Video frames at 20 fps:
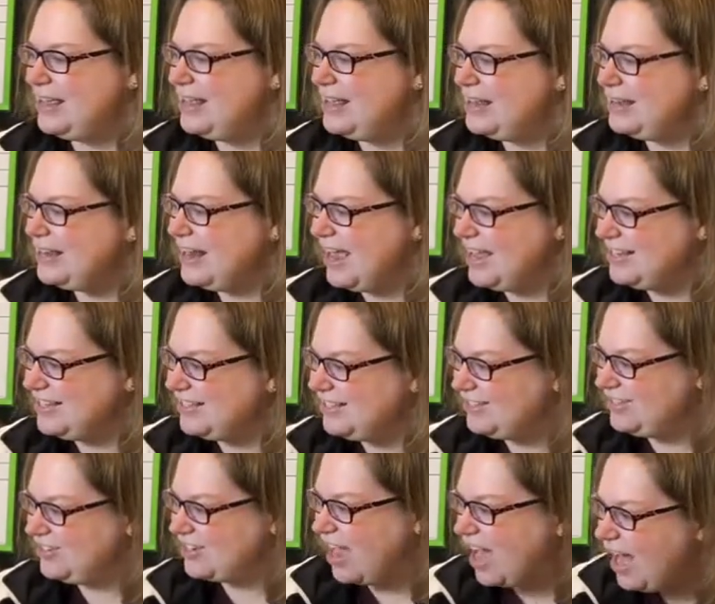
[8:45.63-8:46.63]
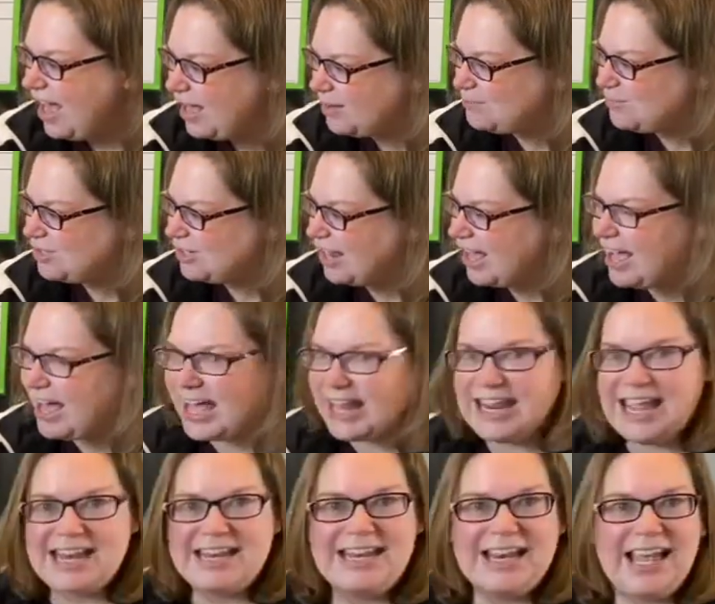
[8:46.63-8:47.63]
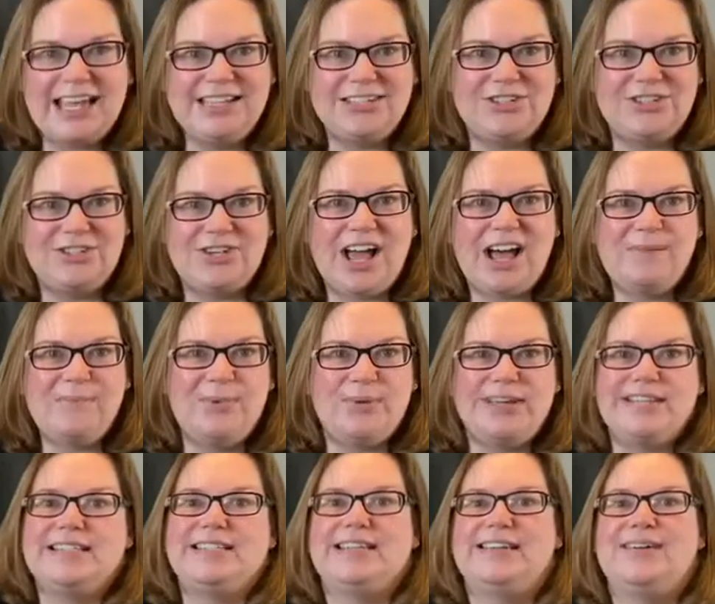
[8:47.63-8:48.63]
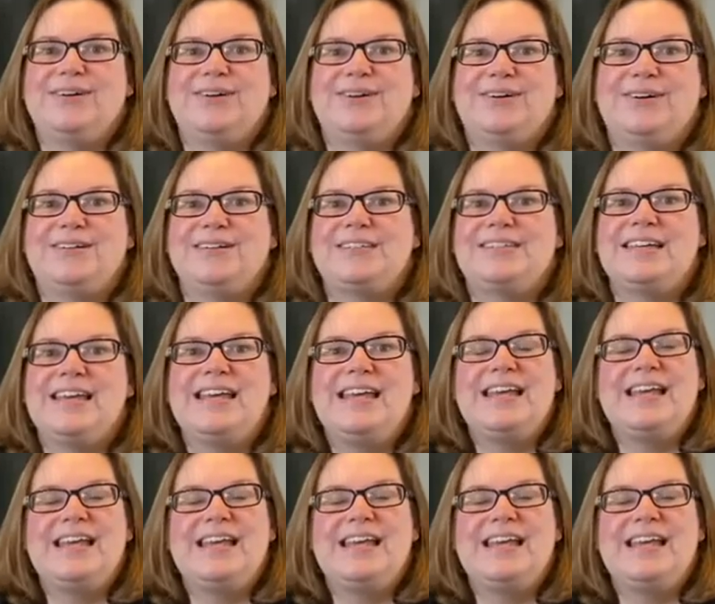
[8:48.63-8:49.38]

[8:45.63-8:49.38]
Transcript: Nice job, John, and nice job, boys and girls.